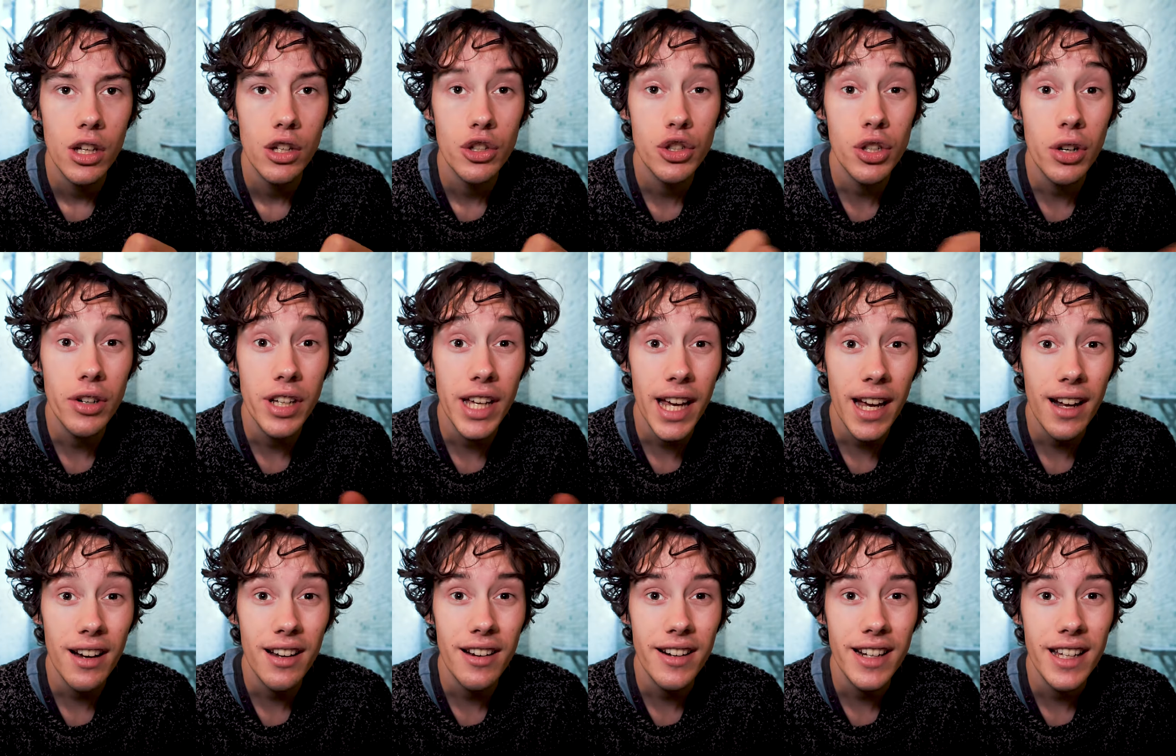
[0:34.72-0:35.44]
So the
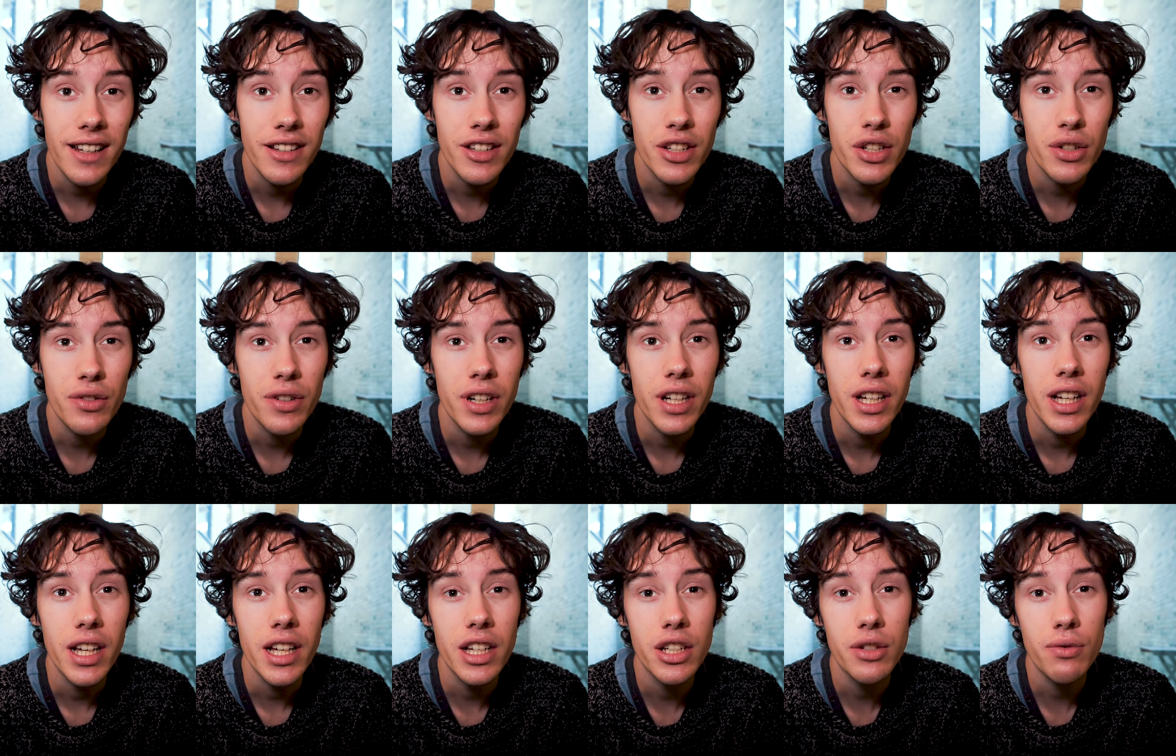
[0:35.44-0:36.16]
airline
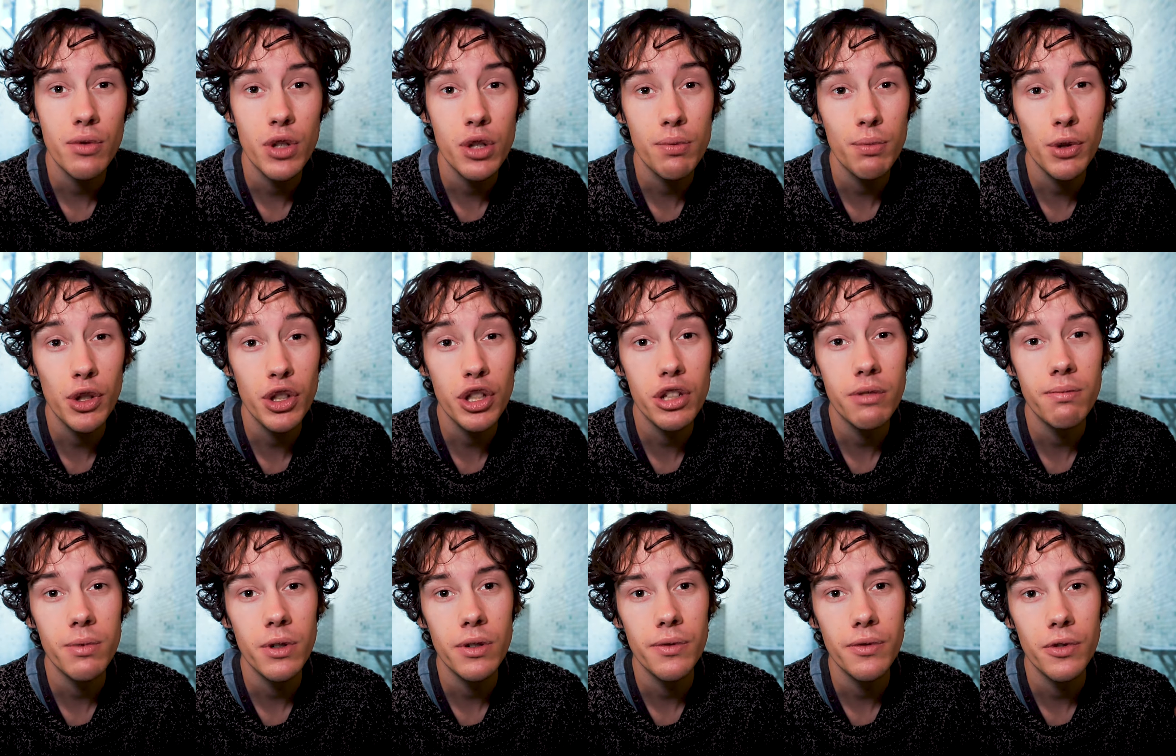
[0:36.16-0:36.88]
industry is
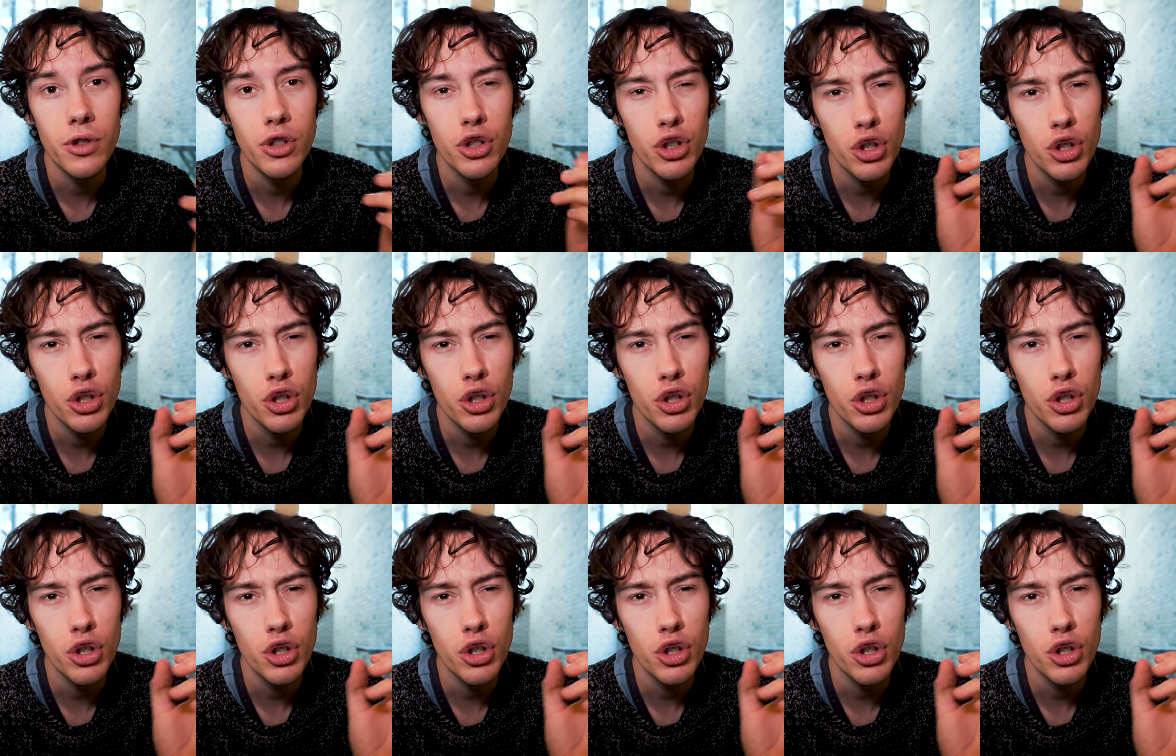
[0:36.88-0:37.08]
responsible for